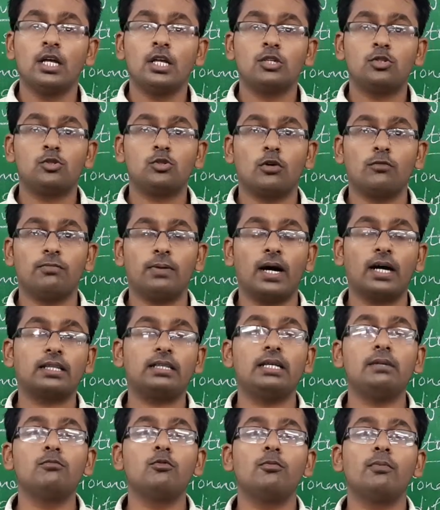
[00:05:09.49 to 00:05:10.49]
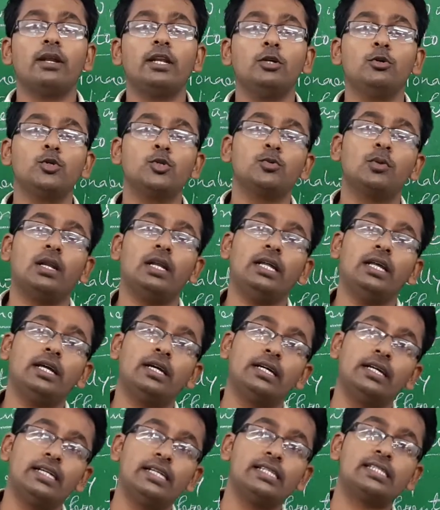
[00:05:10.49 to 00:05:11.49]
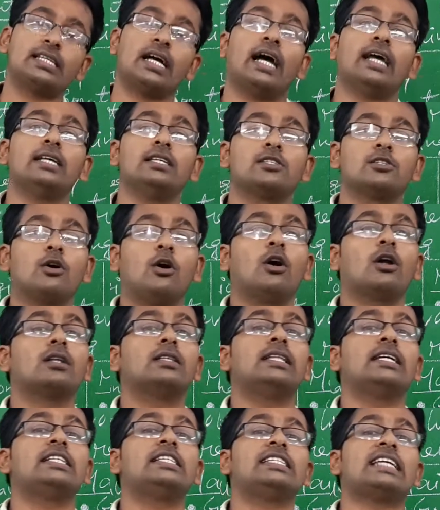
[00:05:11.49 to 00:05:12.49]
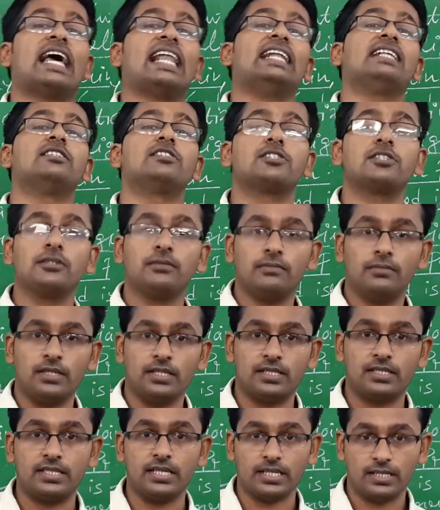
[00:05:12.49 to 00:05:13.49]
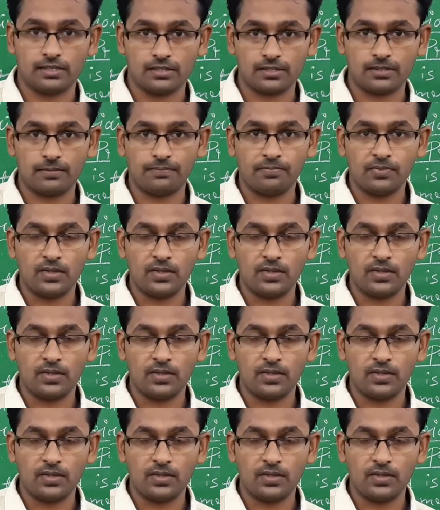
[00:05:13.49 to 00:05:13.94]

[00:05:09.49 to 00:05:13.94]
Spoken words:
So Bhakti movement usually criticized or they challenged these things.